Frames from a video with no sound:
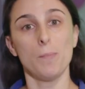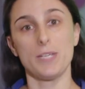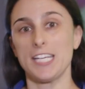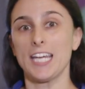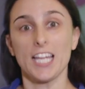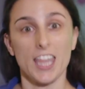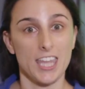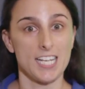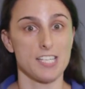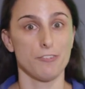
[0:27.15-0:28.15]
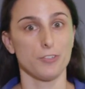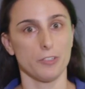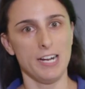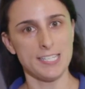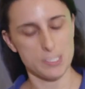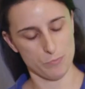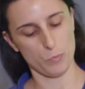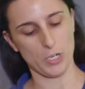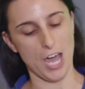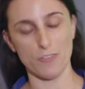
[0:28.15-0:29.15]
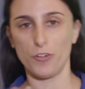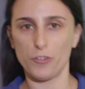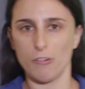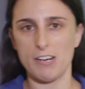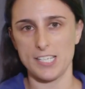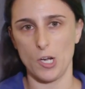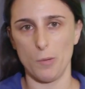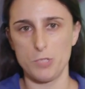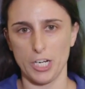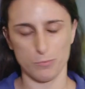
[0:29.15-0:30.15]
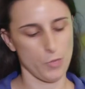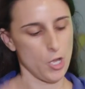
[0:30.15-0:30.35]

particular things that fluoresce. When you have the fluorescent object,